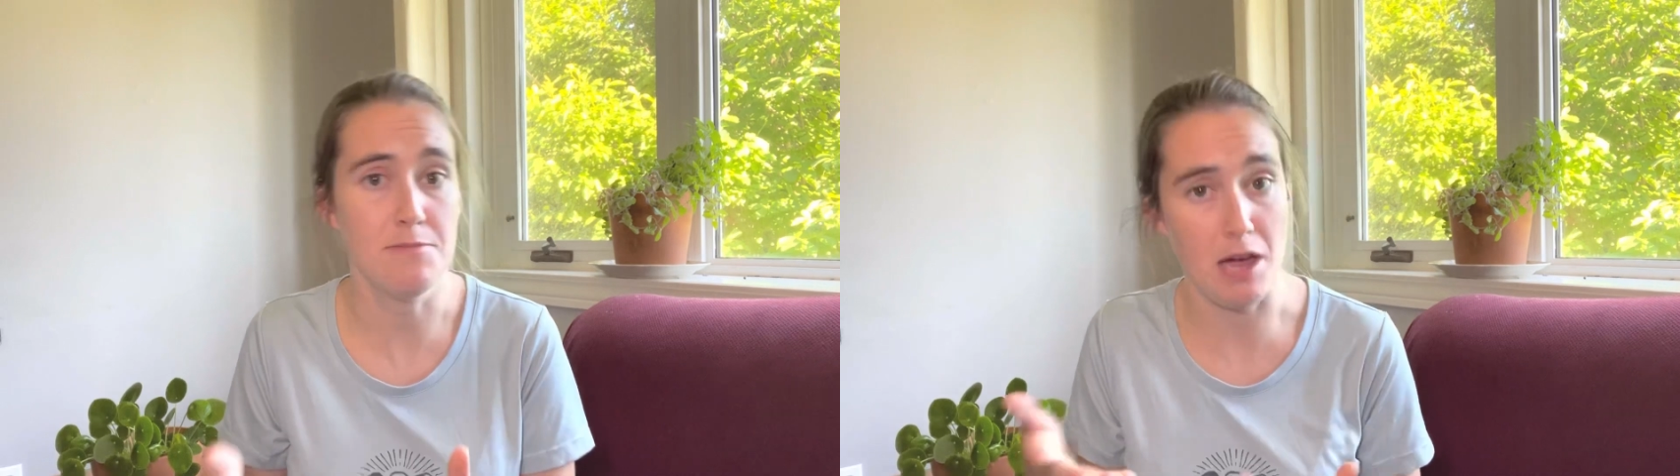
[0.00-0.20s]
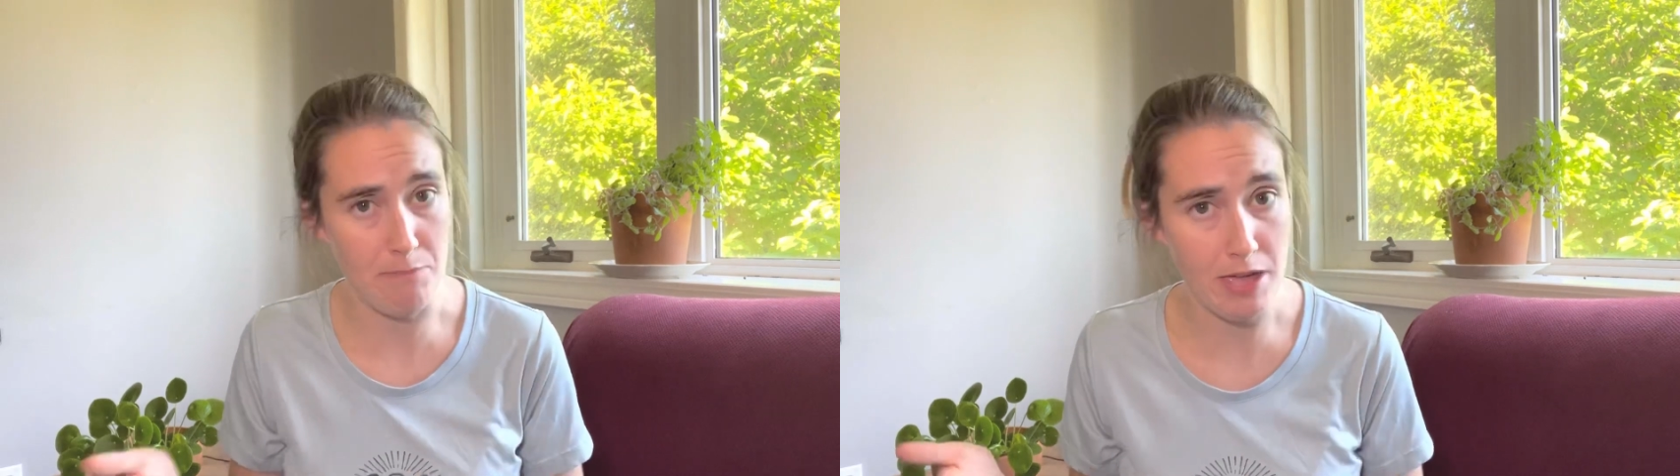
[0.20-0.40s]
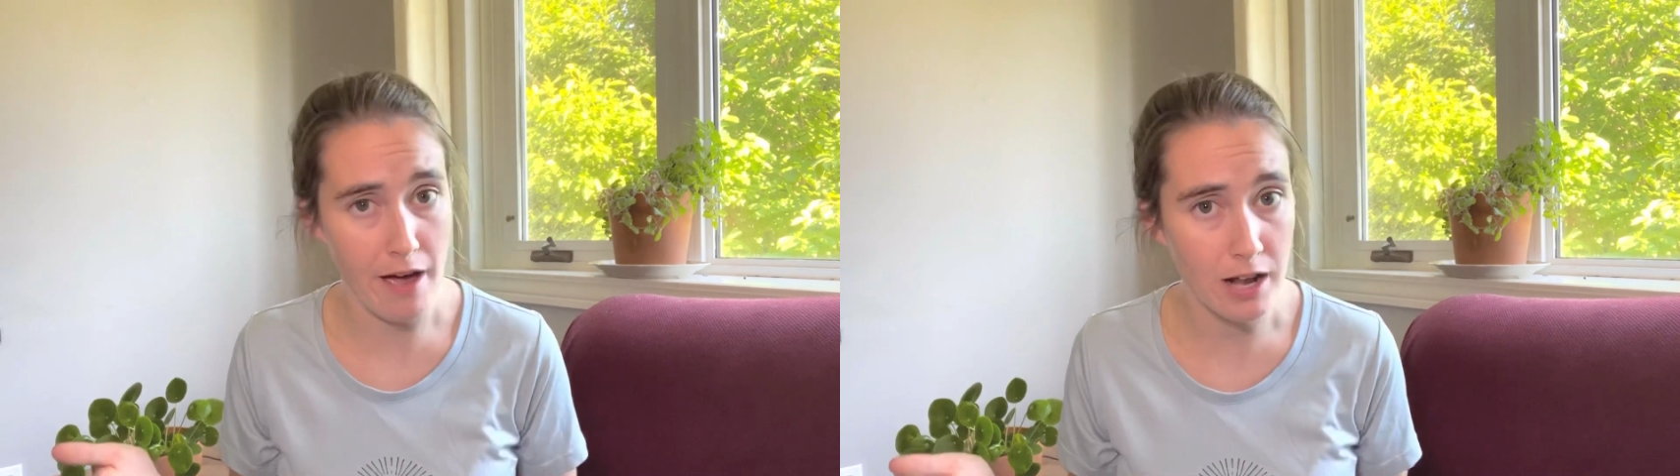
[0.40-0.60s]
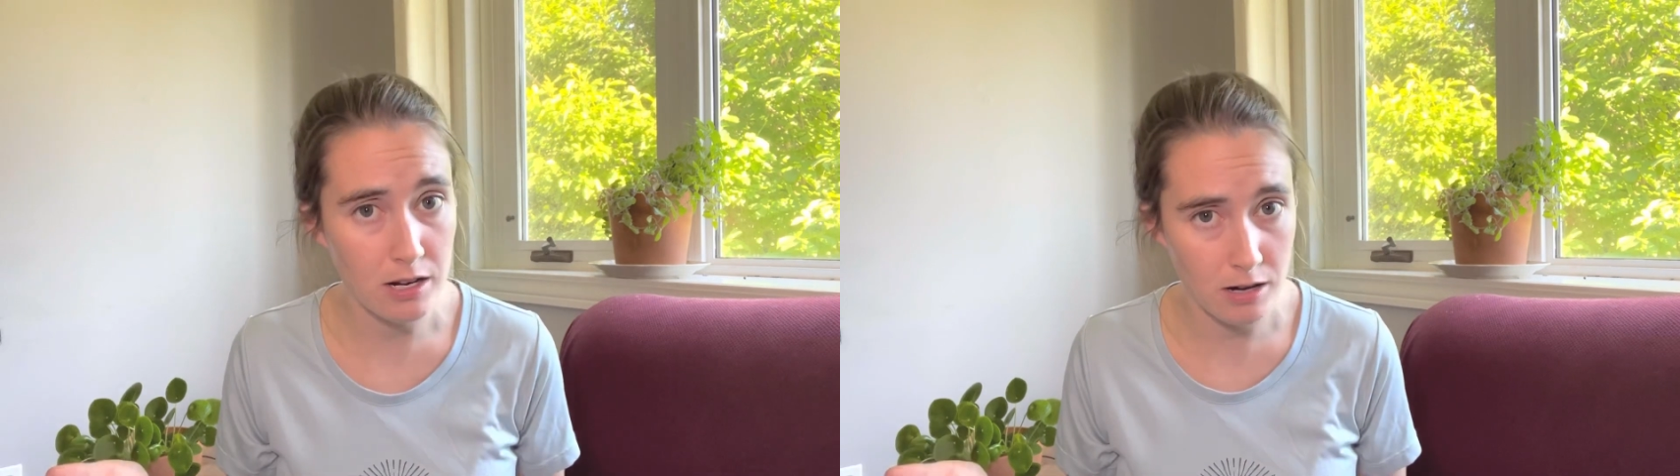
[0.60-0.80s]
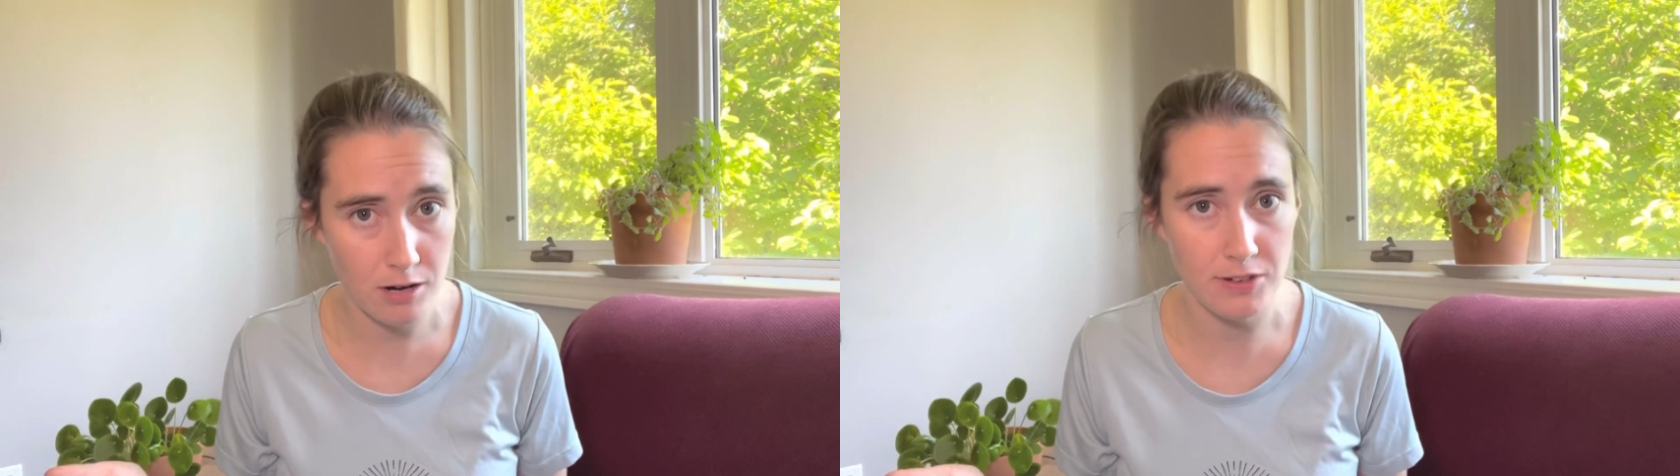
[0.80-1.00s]
You might be kind
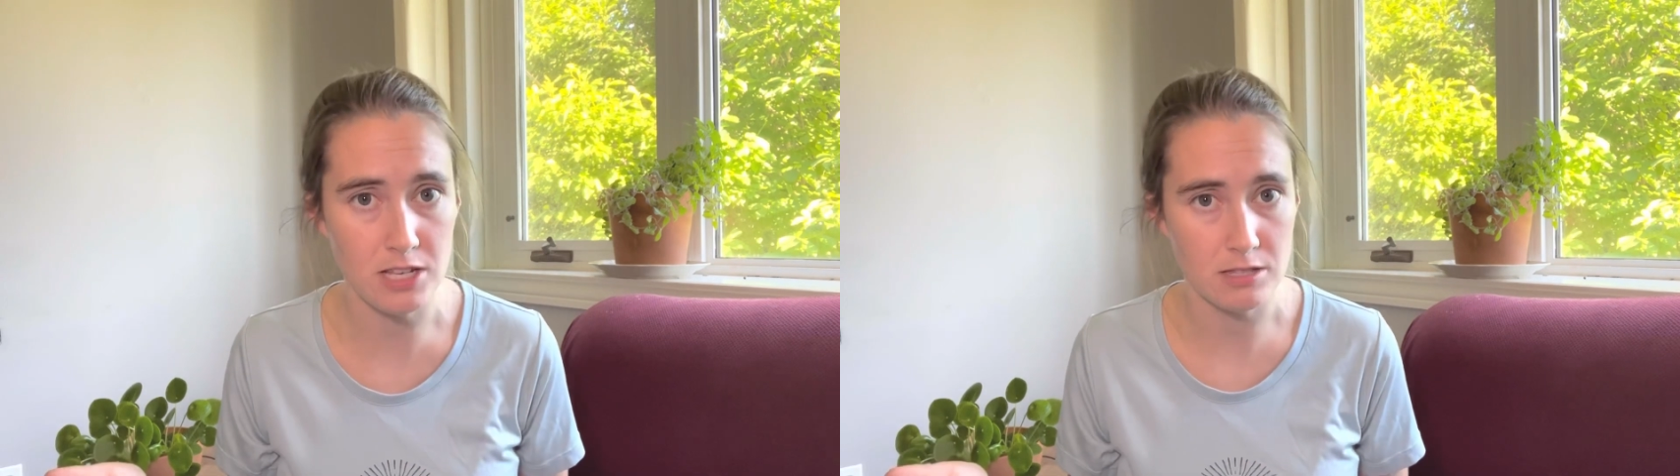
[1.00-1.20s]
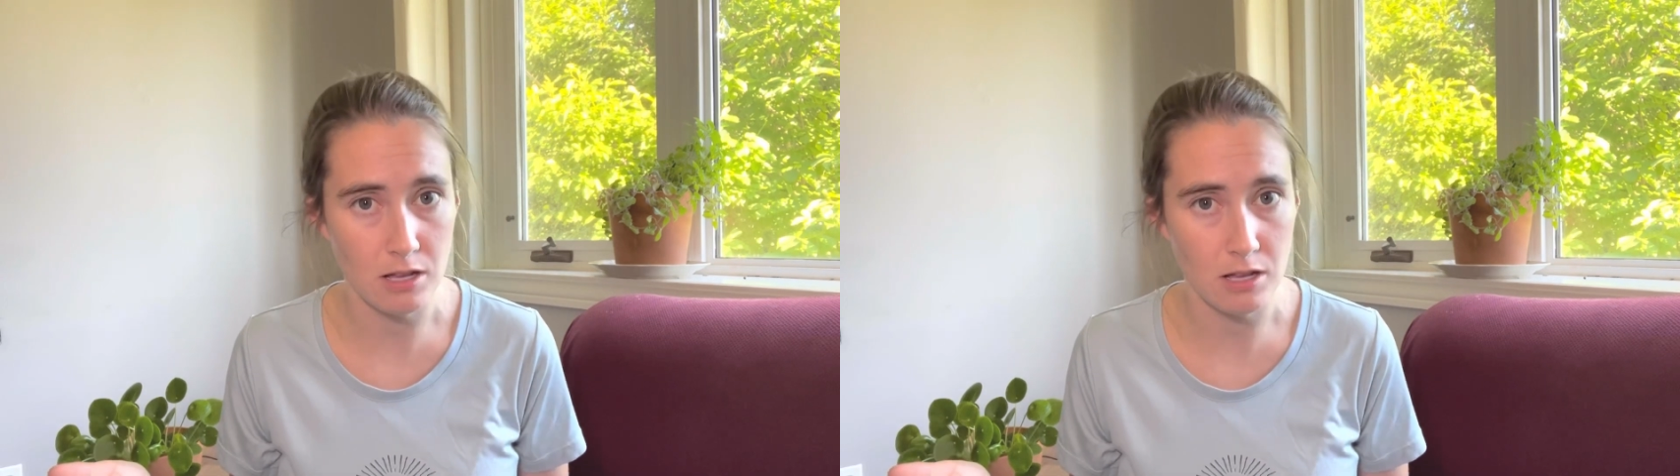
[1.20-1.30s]
of nervous,